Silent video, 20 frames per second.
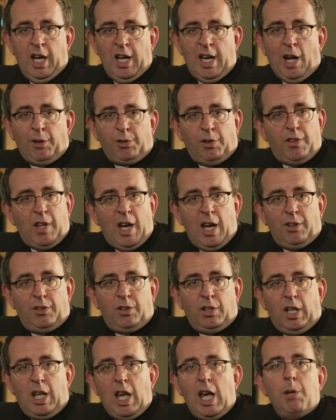And out of
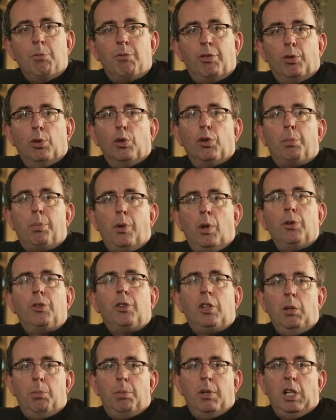that came forth
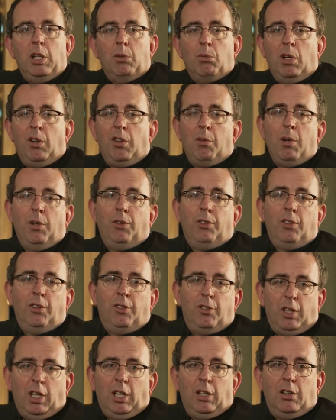Bronski Beat, one of the most
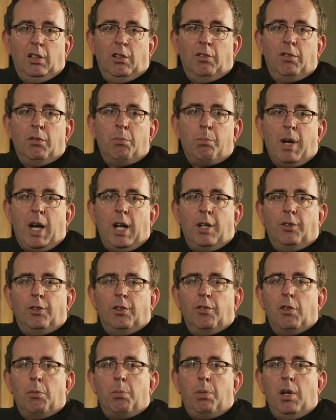distinctive
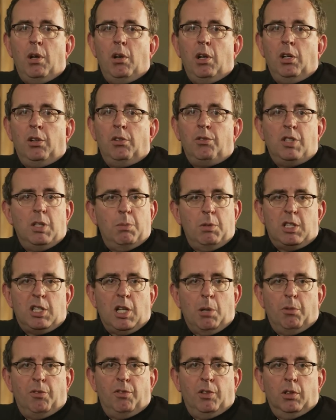bands of the period, Jimmy
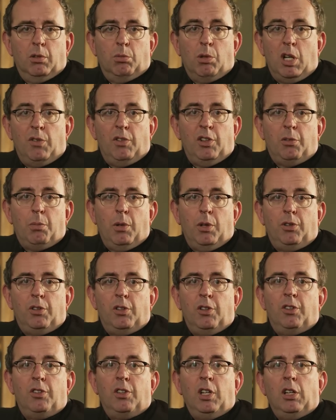Somerville, one of its
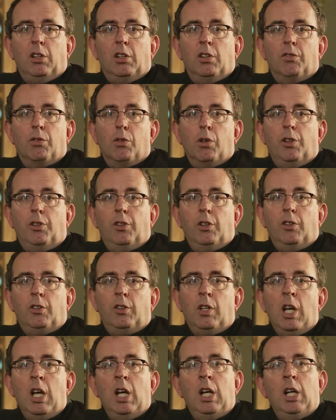most distinctive voices.